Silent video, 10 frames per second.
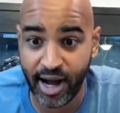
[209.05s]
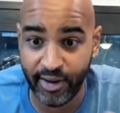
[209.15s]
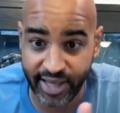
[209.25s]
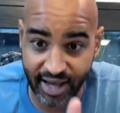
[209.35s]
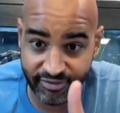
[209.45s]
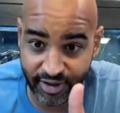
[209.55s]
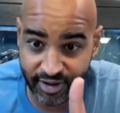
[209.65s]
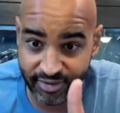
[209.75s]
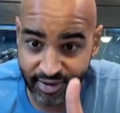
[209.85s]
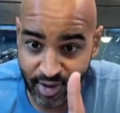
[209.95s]
I only have
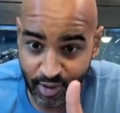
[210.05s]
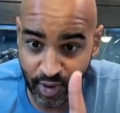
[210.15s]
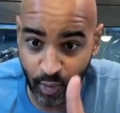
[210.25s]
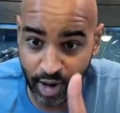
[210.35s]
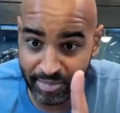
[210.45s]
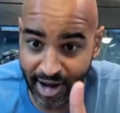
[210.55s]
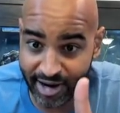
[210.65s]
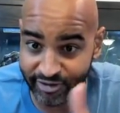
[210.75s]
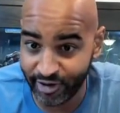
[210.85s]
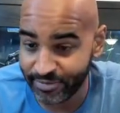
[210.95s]
the one
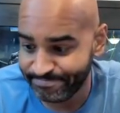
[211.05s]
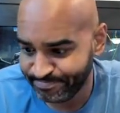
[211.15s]
monitor.